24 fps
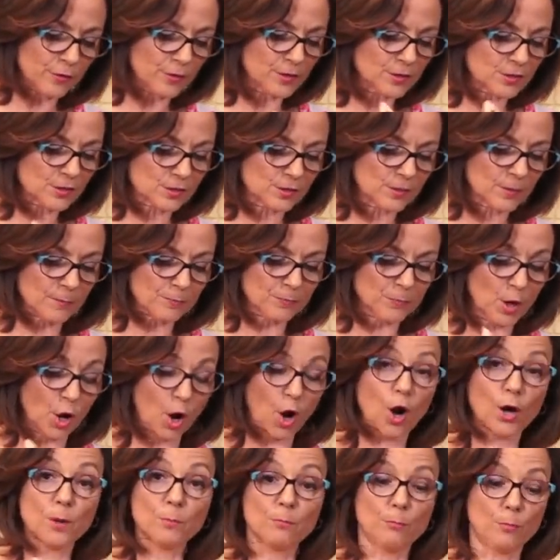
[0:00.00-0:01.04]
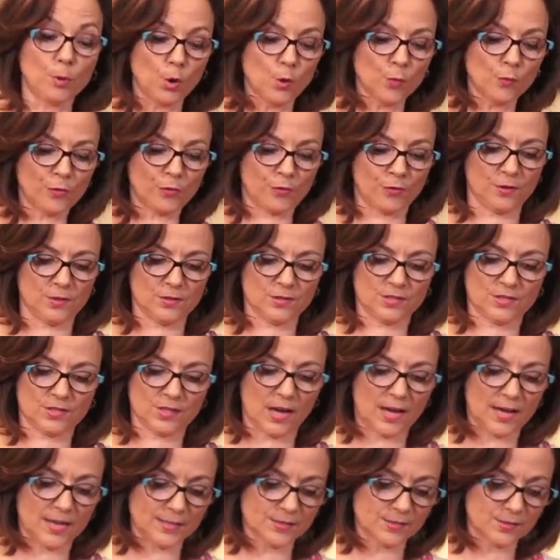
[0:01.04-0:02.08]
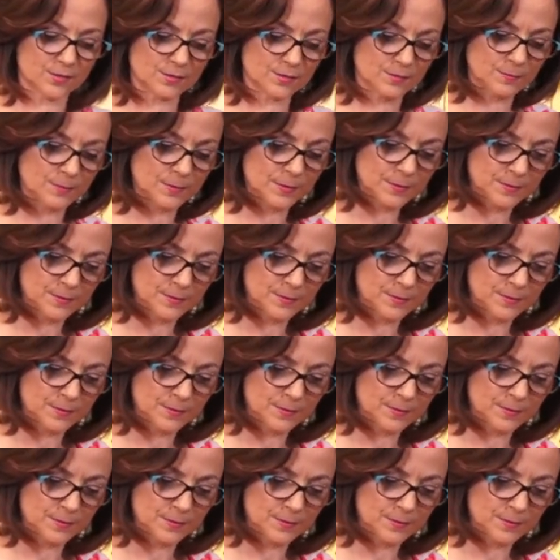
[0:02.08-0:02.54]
this on both sides.